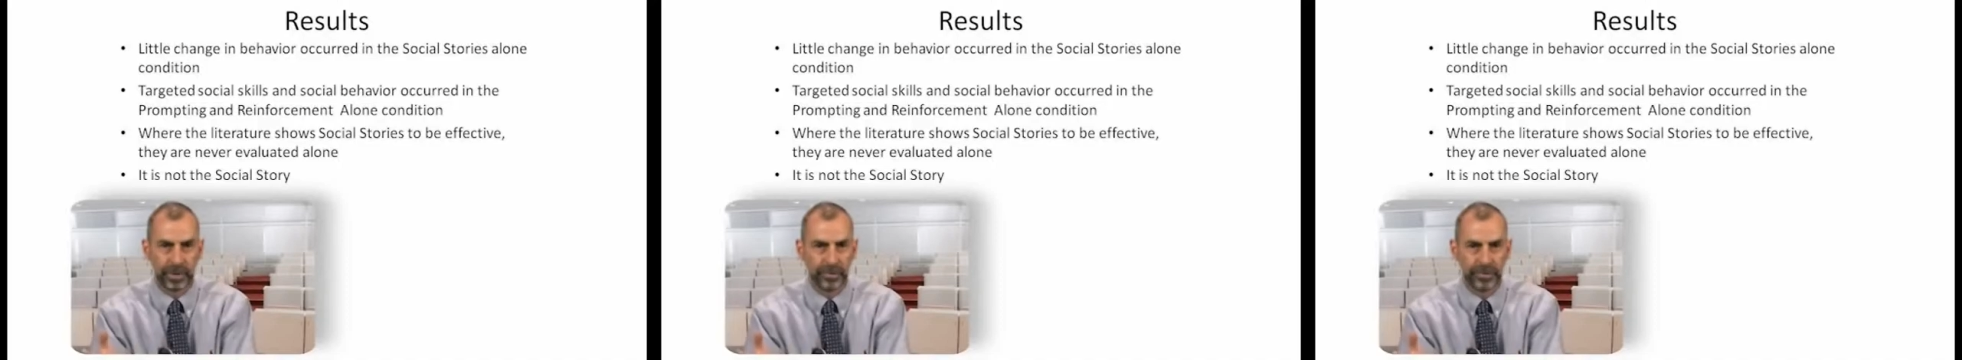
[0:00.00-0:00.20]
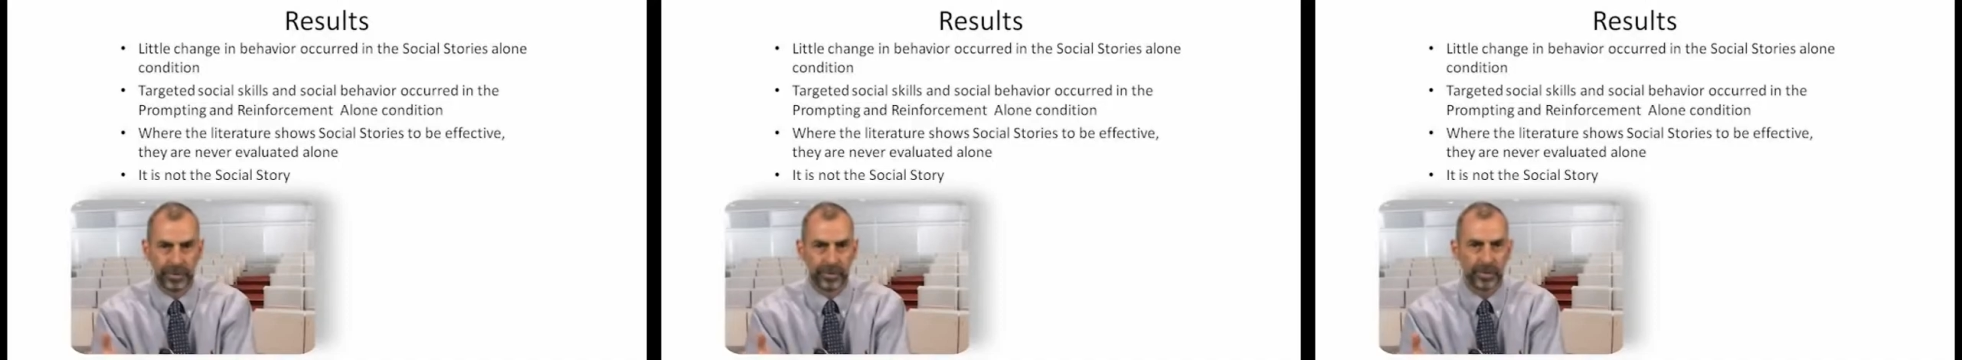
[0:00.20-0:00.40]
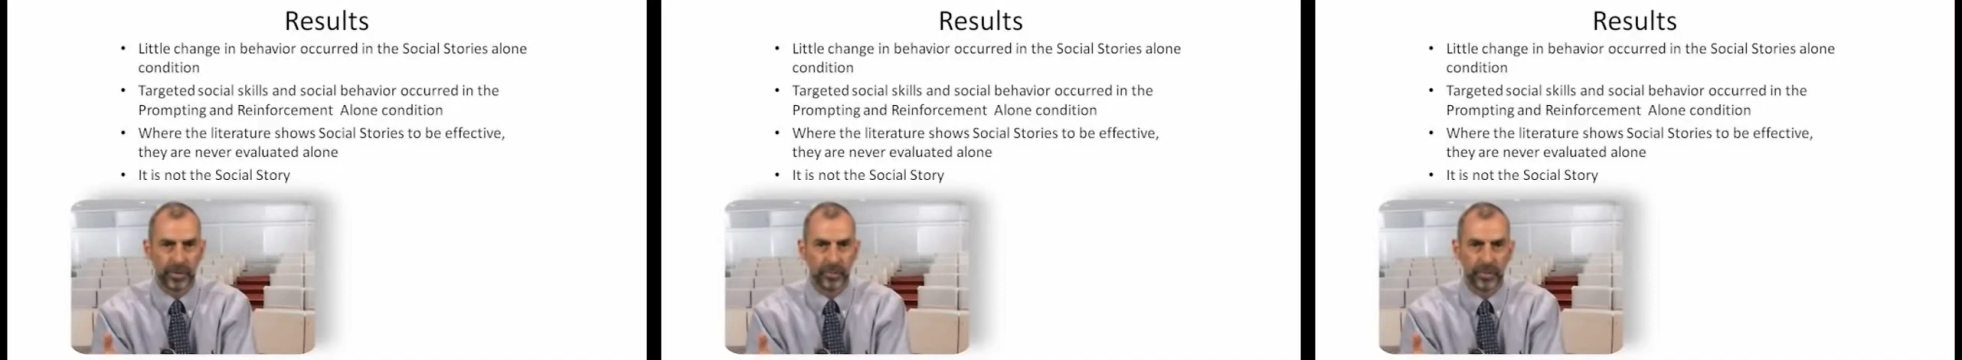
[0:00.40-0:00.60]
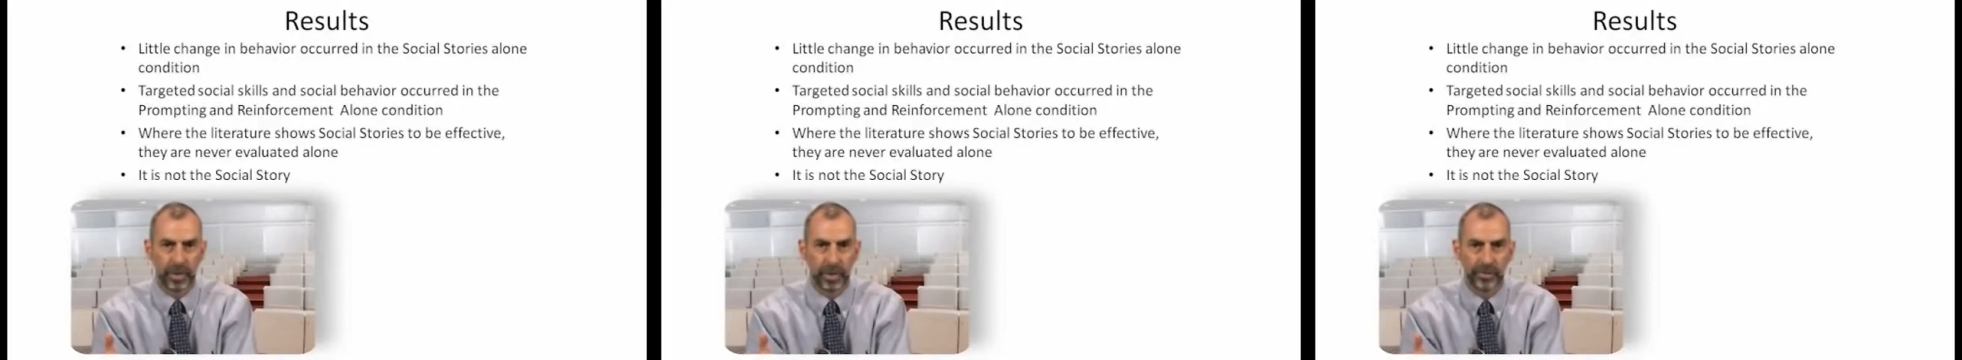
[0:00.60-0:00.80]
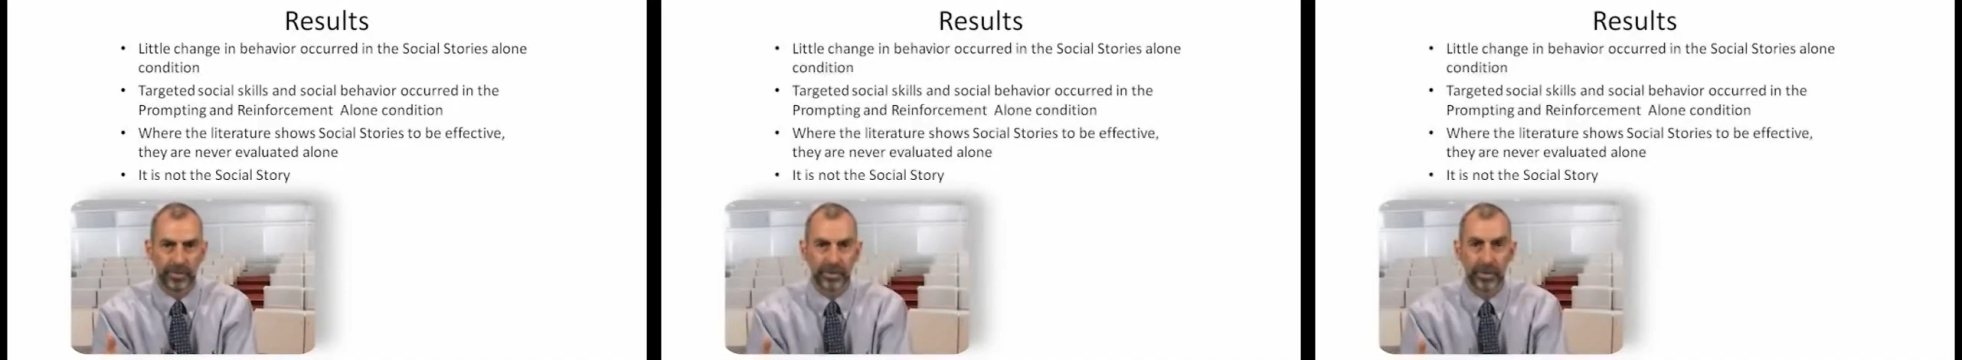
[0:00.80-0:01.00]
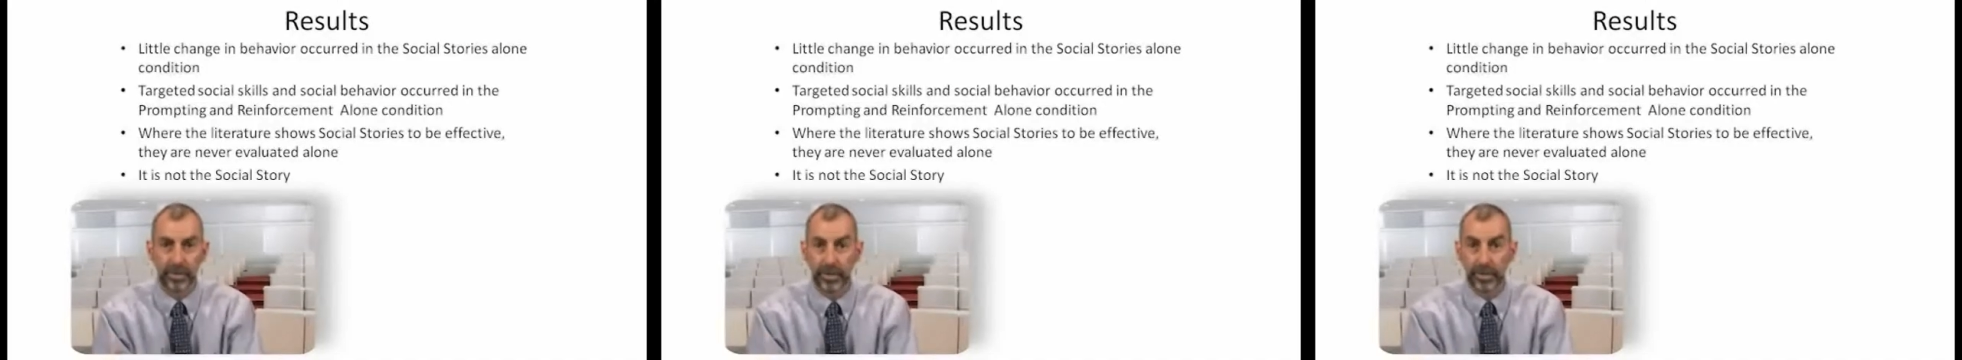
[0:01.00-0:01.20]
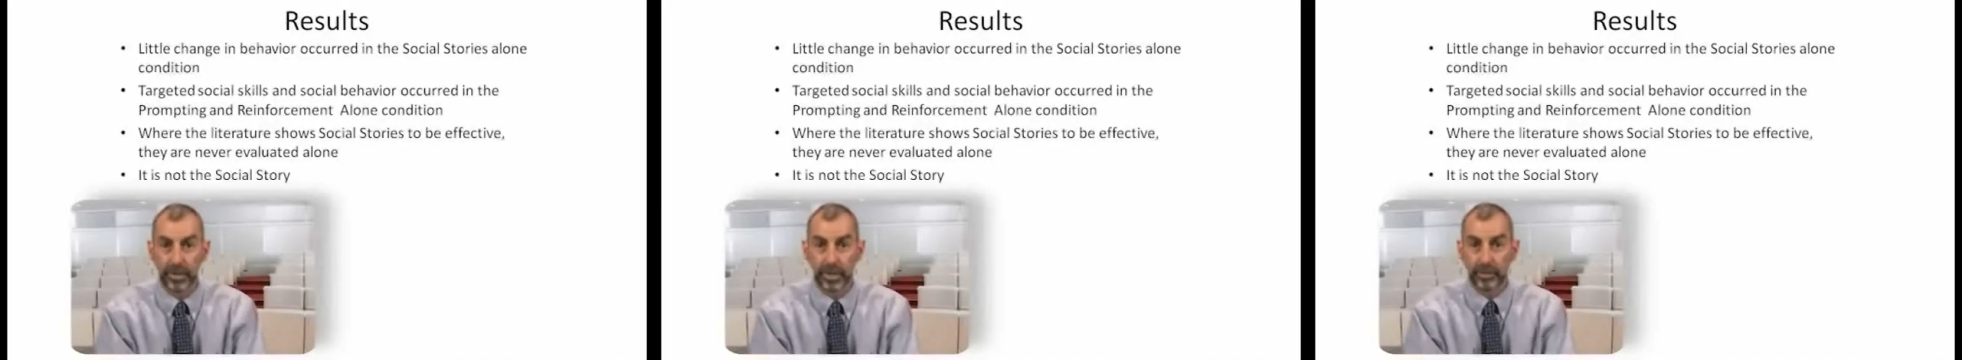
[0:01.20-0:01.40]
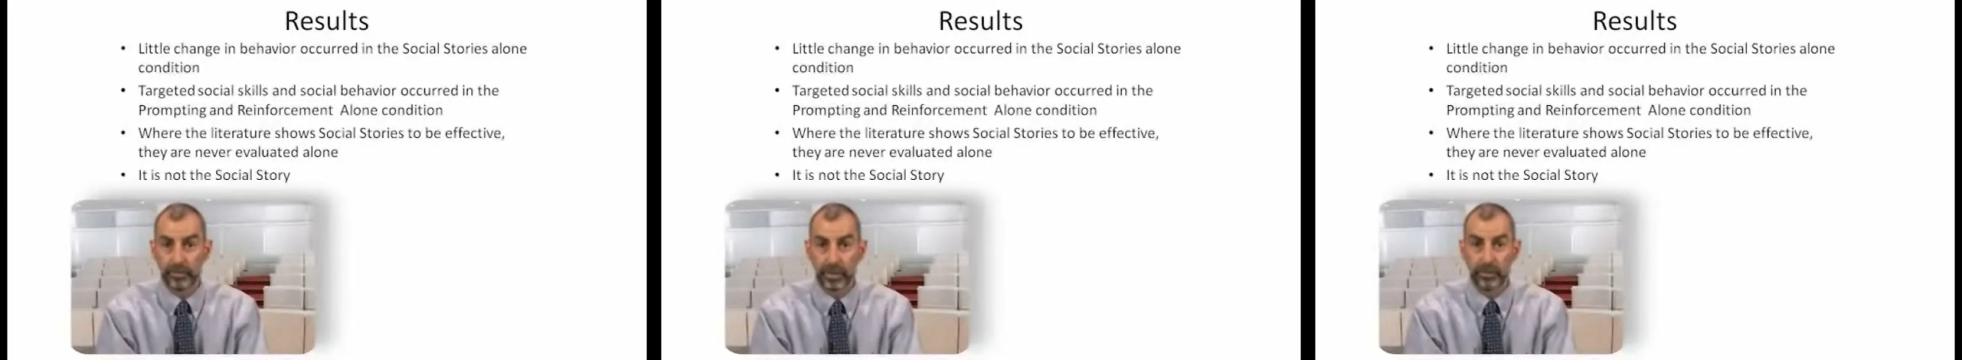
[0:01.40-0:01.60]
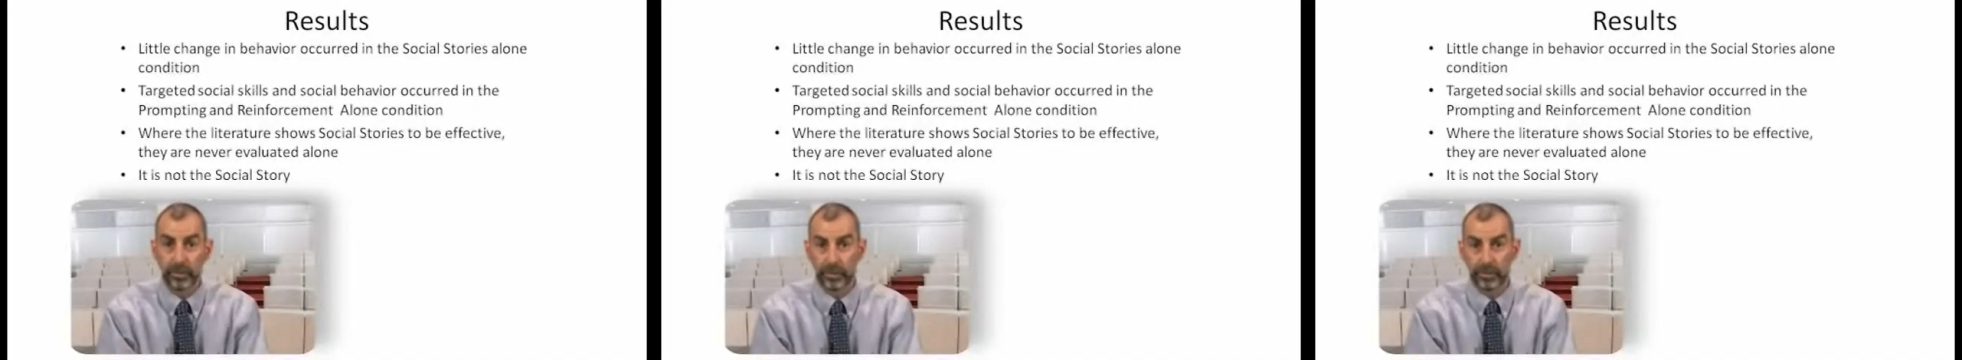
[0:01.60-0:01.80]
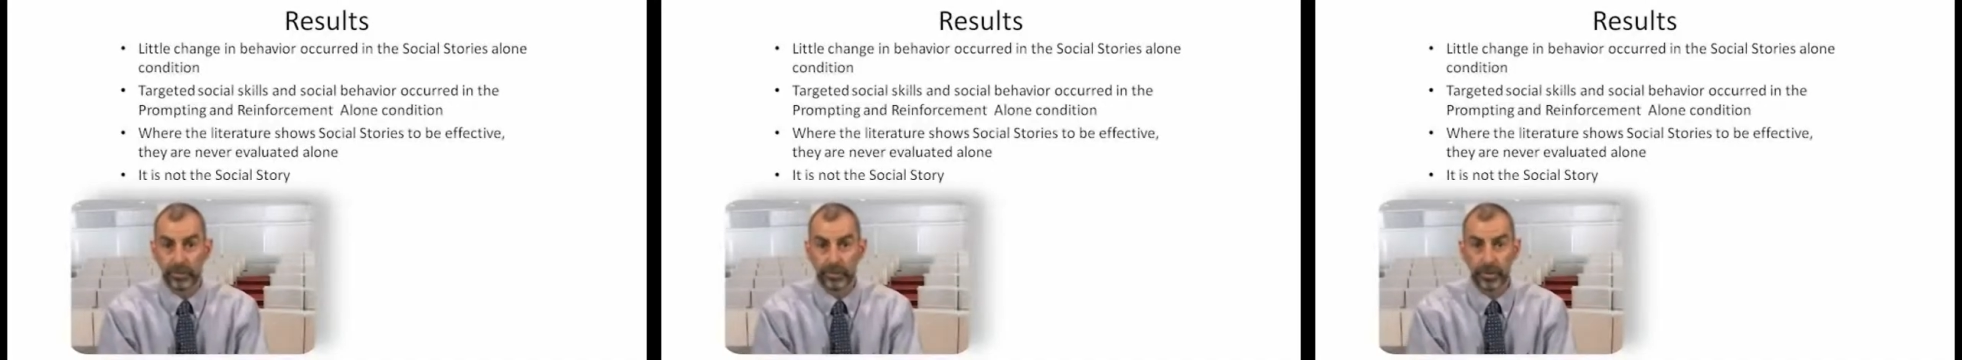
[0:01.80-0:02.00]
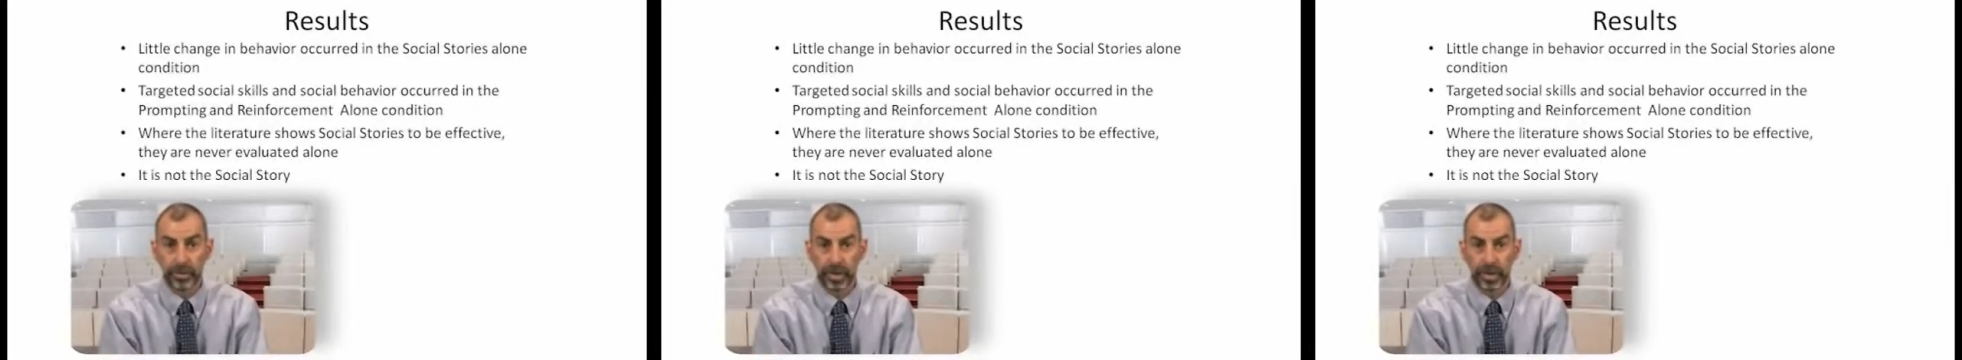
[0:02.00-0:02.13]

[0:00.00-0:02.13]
physical prompts, and reinforcement for